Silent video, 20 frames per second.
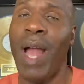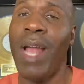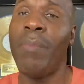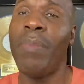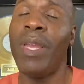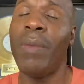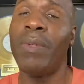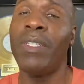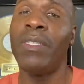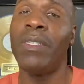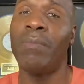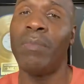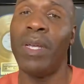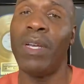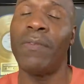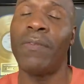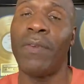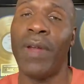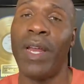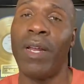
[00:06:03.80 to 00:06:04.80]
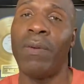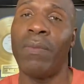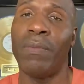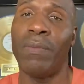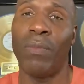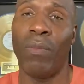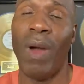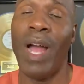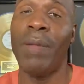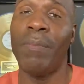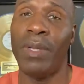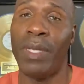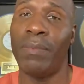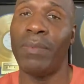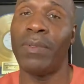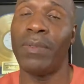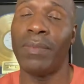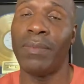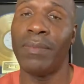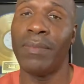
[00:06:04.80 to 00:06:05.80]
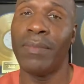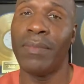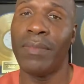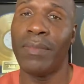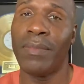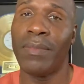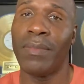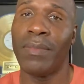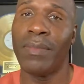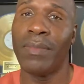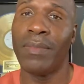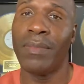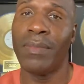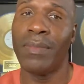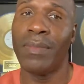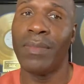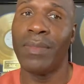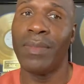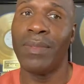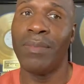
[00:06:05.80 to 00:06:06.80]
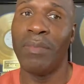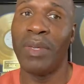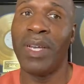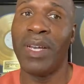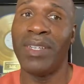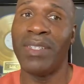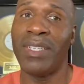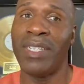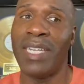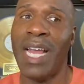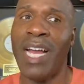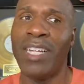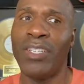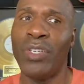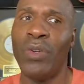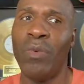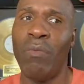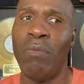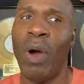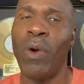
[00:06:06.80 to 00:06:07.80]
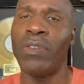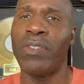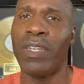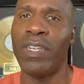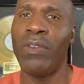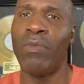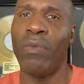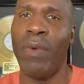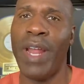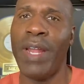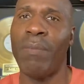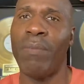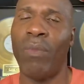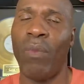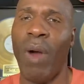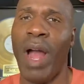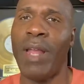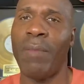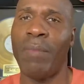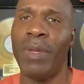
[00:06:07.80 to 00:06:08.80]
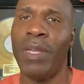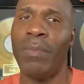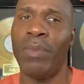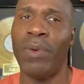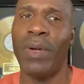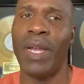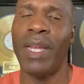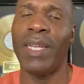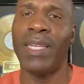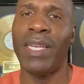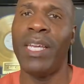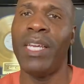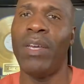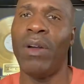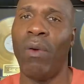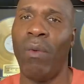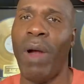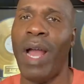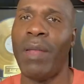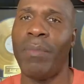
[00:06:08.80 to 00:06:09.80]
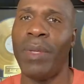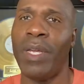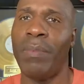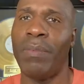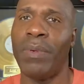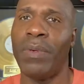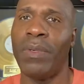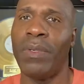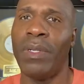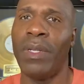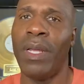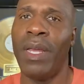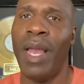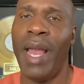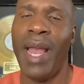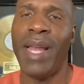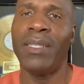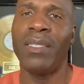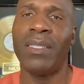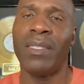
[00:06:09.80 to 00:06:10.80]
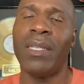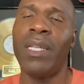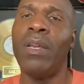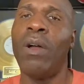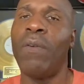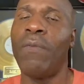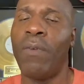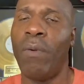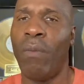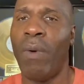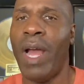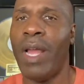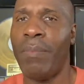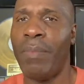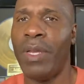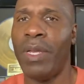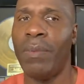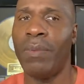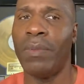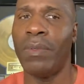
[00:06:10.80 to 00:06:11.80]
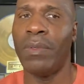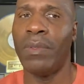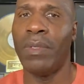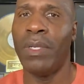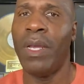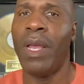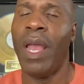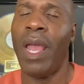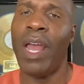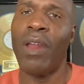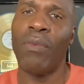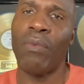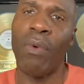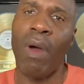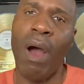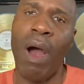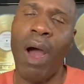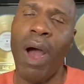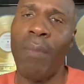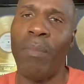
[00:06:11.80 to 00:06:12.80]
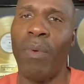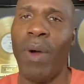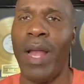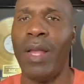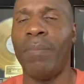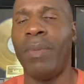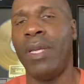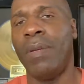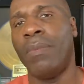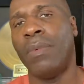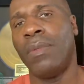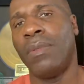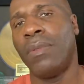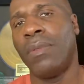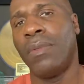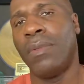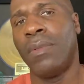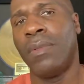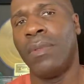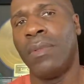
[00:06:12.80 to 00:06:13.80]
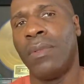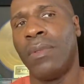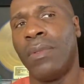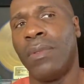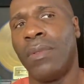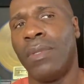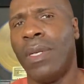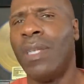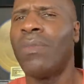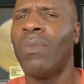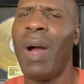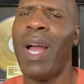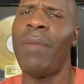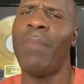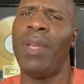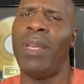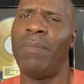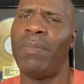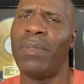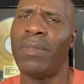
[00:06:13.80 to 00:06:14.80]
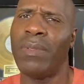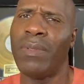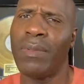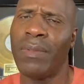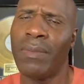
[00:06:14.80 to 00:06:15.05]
White people should be afraid of white people because that's who mostly rape white people and kill white people and steal from white people and rob white people. It's white people.